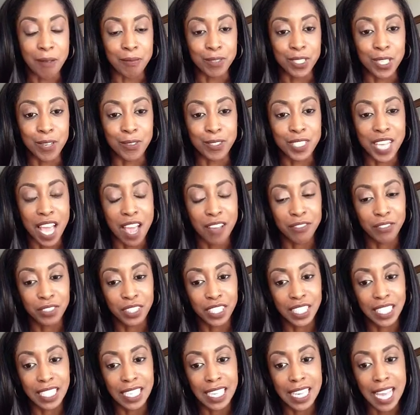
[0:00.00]
So
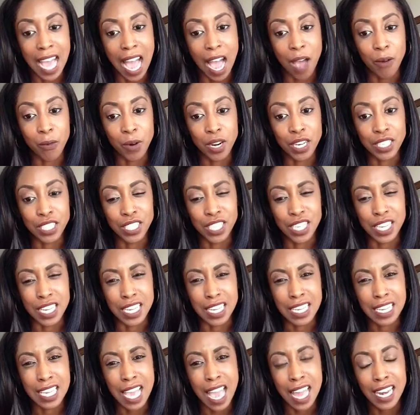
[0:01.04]
definitely I wanted
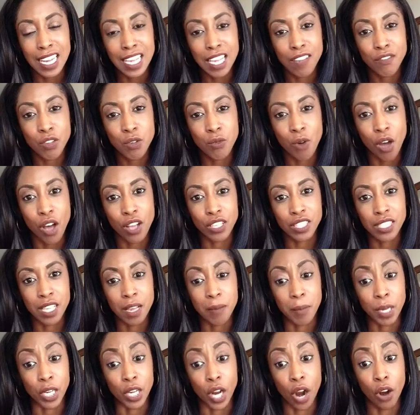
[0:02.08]
to kind of give you all
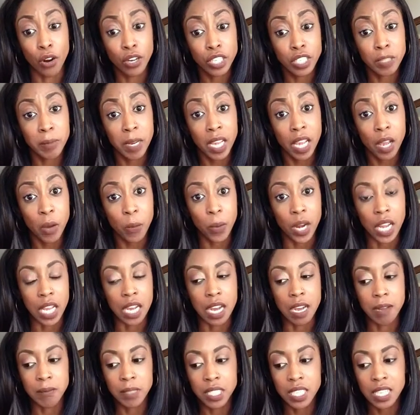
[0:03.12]
some encouragement when it
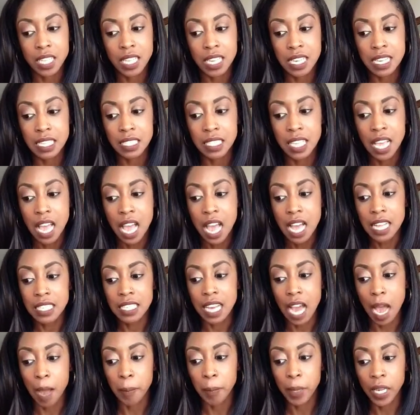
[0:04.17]
comes to this
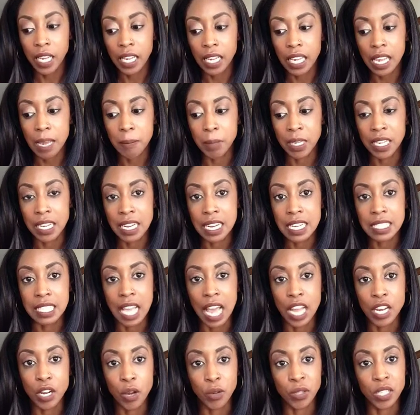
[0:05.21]
topic, because
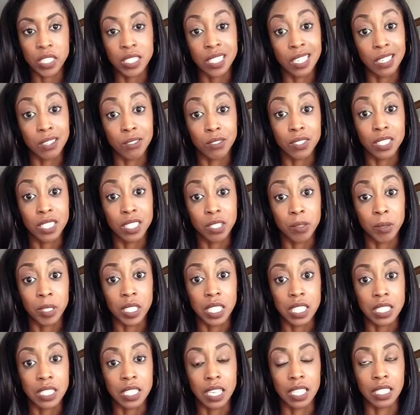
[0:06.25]
I know that singles deal with
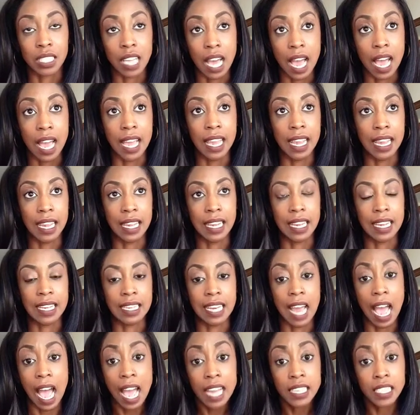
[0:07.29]
this a lot,
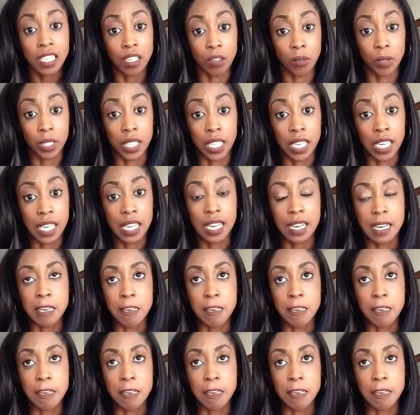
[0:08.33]
and I dealt with it.